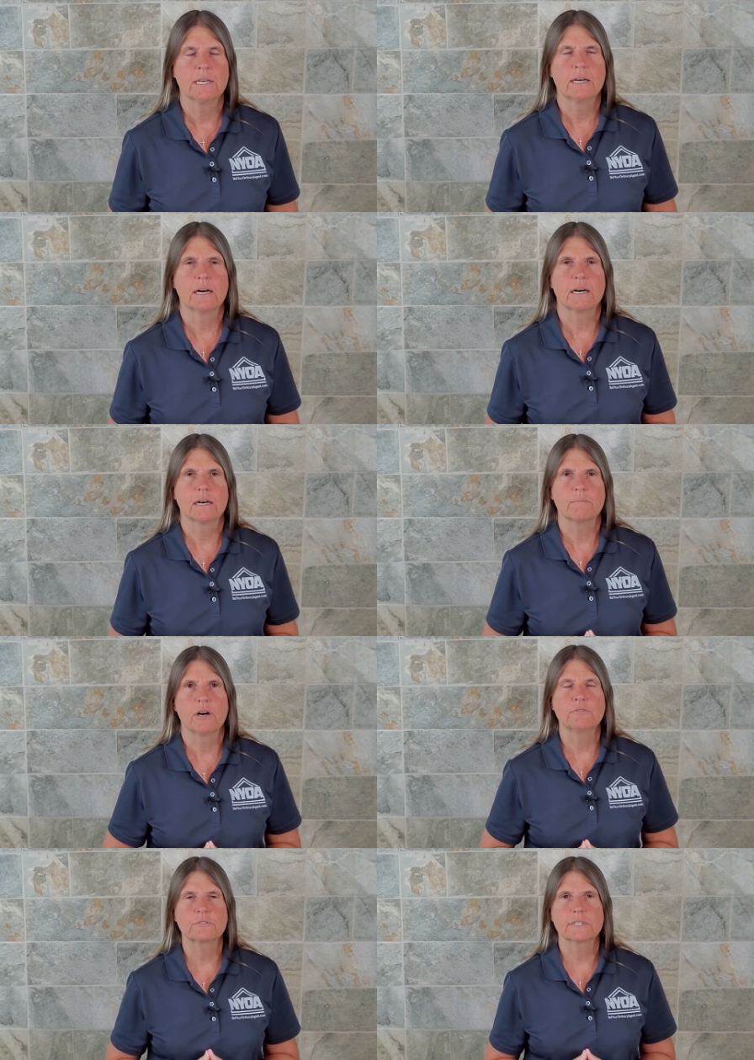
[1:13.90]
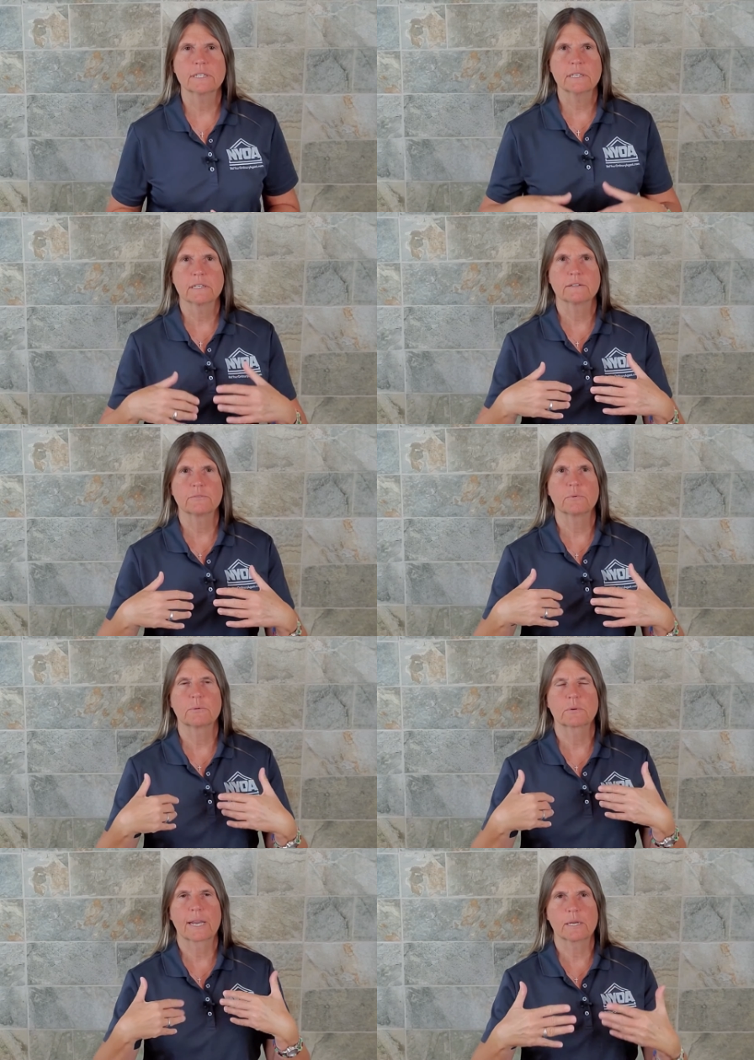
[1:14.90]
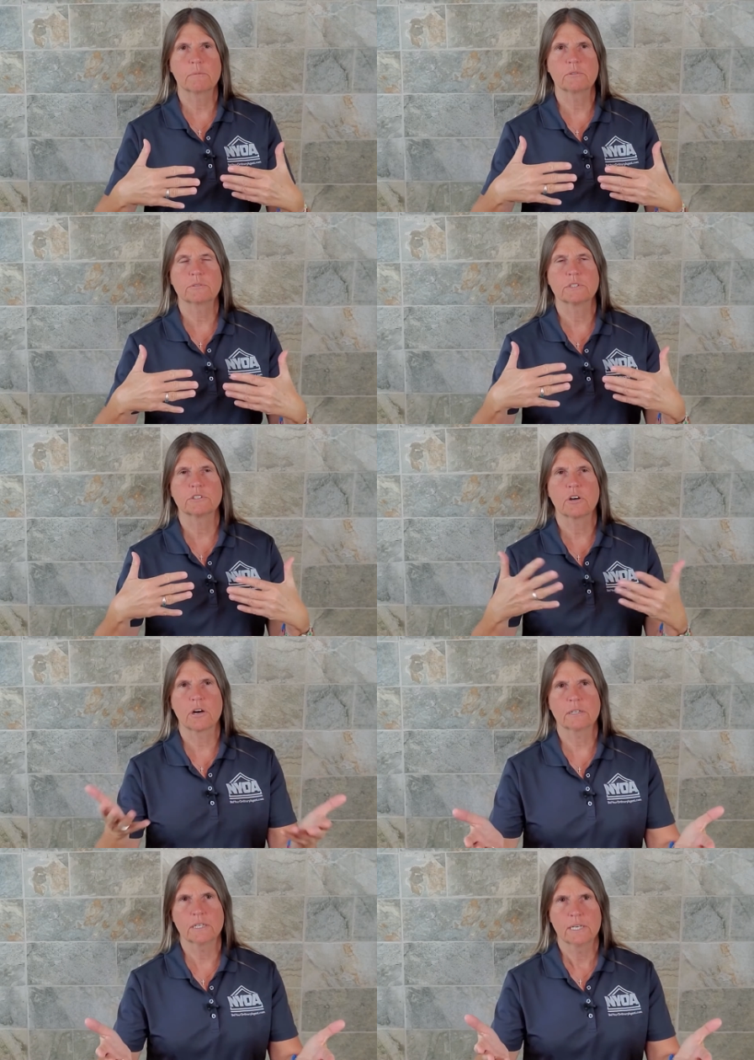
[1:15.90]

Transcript: Um, hopefully, if we were able to talk